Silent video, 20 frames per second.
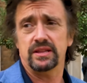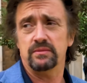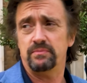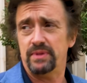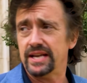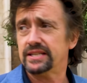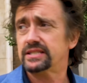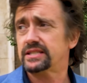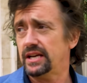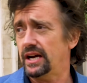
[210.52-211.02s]
the
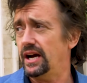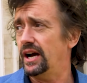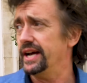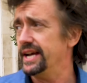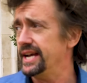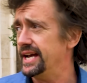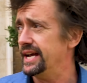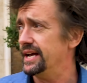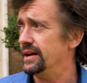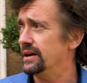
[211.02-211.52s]
best car
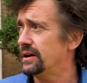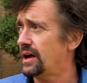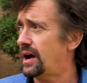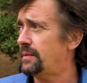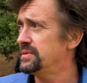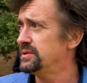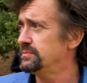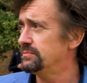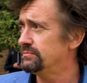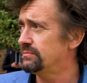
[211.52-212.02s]
here. I
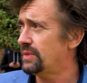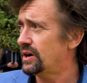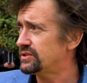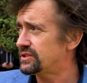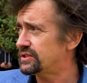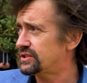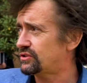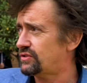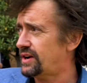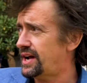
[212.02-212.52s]
mean, most
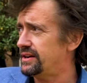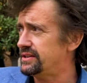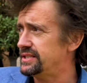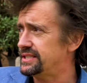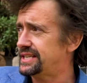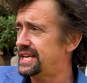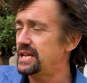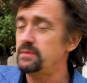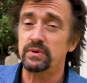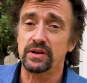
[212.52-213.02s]
of the crowd
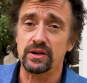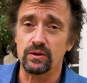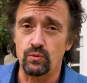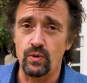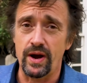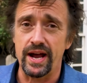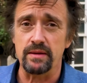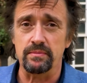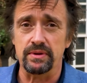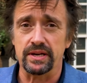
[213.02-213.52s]
is keeping
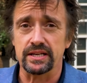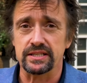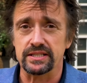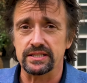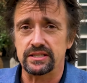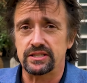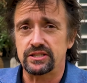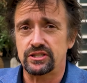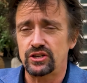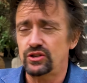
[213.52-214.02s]
away because
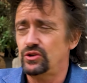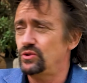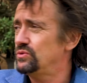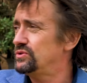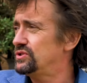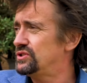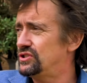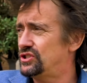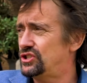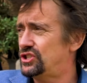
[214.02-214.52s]
it's too
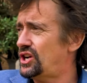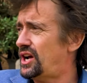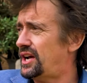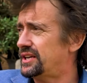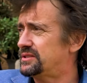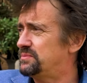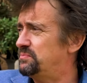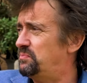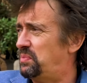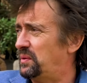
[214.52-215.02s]

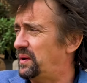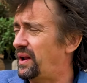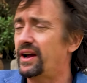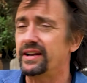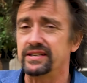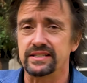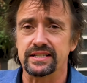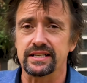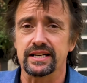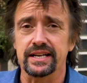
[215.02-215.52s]
just
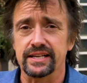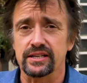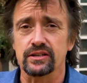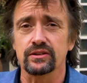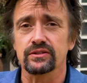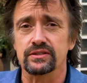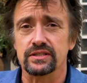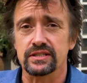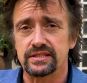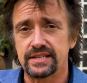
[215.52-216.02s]
blindingly
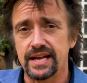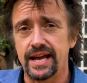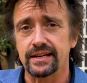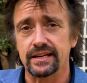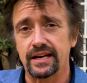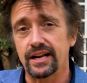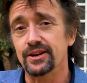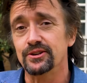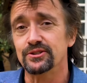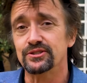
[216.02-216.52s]
good to
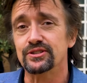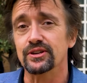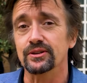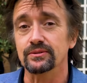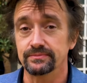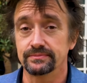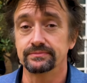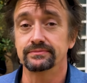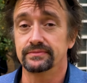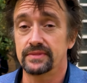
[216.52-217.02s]
stand close to.
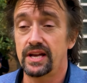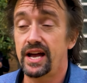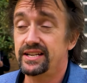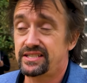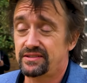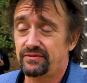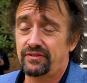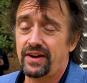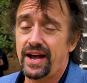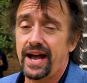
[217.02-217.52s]

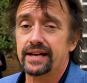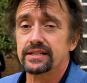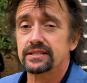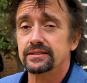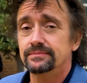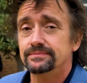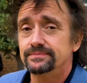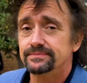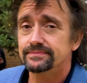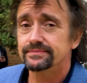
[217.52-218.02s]
It's a fact.
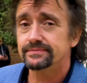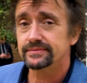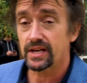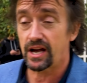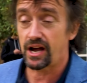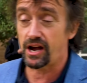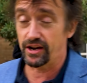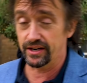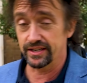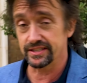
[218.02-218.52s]

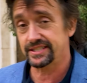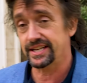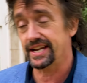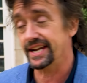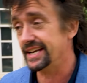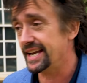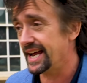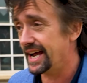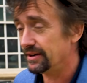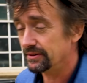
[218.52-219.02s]
I'm gonna see
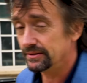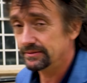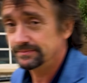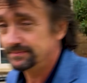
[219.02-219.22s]
it now.